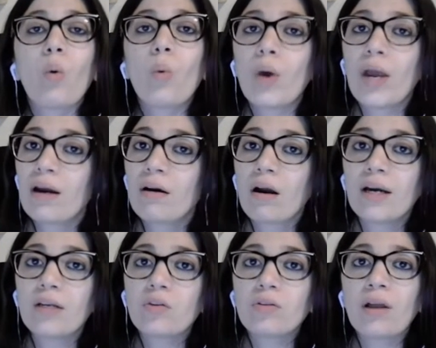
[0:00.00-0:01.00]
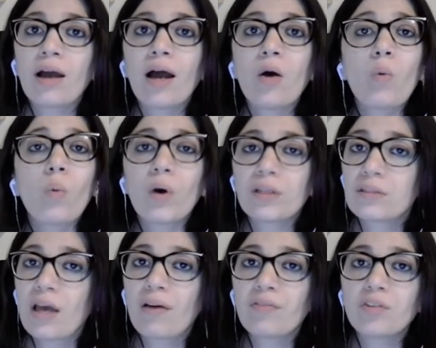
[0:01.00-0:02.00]
Where are you now? What
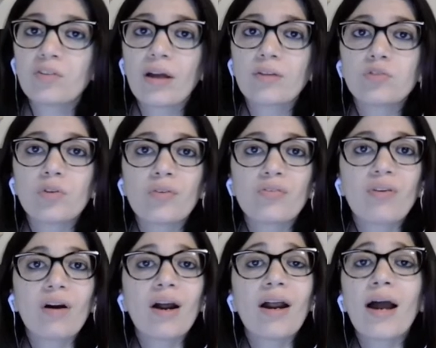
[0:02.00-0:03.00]
have you done so far?